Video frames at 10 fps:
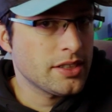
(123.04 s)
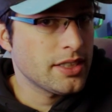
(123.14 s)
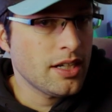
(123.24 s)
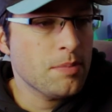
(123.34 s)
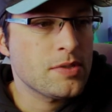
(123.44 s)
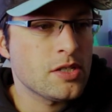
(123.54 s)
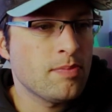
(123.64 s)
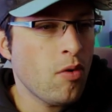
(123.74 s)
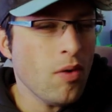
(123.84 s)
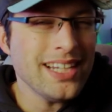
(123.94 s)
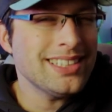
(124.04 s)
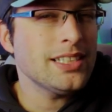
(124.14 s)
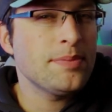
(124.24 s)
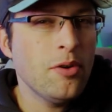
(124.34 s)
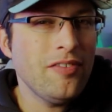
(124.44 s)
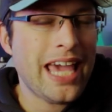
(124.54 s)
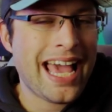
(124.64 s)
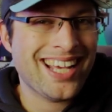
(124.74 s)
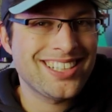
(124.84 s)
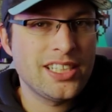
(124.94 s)
the synopsis. But what is this movie
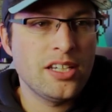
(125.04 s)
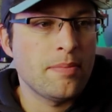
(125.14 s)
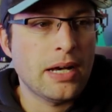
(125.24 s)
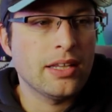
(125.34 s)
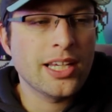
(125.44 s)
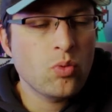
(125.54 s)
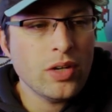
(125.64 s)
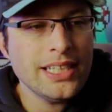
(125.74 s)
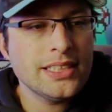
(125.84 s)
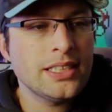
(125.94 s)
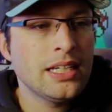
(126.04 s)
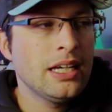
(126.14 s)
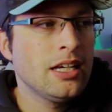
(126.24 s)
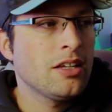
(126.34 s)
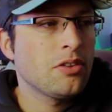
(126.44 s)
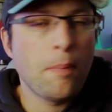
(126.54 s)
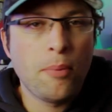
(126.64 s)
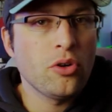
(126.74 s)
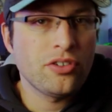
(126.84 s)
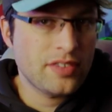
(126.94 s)
actually about? Like, what is the
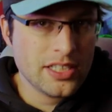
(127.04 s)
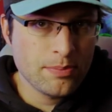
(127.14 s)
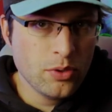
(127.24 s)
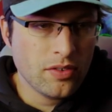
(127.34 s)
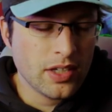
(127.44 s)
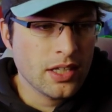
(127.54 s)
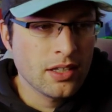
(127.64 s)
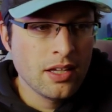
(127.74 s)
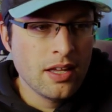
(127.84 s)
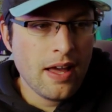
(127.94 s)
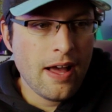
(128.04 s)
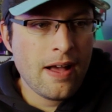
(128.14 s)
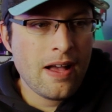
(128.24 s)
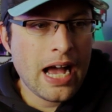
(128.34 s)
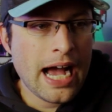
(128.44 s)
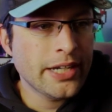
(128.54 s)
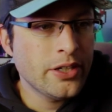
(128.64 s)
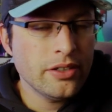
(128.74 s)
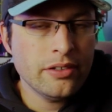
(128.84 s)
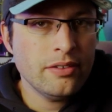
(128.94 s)
point of this movie? I
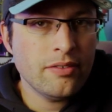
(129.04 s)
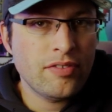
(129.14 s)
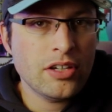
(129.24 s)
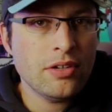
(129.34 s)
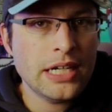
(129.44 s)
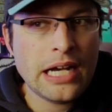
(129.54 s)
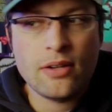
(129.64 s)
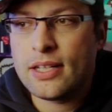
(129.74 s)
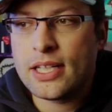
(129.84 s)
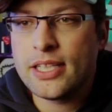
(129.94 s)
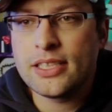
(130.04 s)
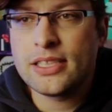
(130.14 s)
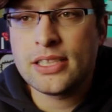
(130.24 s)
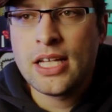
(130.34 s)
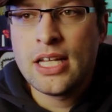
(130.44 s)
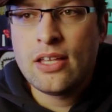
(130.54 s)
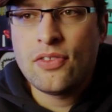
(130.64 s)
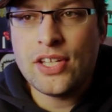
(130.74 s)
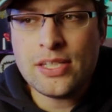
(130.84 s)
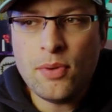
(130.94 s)
couldn't figure it out because
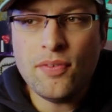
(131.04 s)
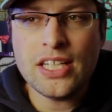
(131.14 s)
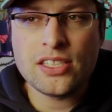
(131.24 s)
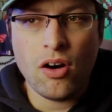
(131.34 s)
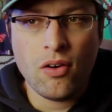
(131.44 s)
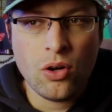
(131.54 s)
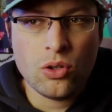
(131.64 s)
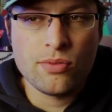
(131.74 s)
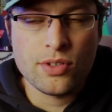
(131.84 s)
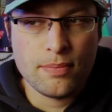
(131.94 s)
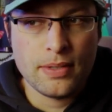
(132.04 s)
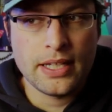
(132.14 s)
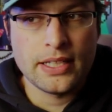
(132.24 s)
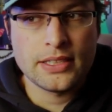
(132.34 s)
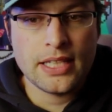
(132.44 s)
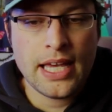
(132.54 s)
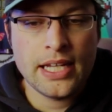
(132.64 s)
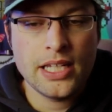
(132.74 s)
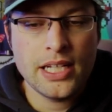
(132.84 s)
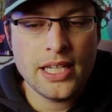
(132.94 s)
this movie is all over the place.
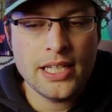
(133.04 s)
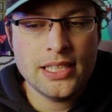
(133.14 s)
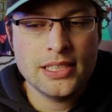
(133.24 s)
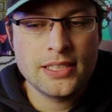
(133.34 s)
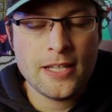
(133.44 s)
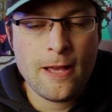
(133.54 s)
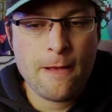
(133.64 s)
And it is,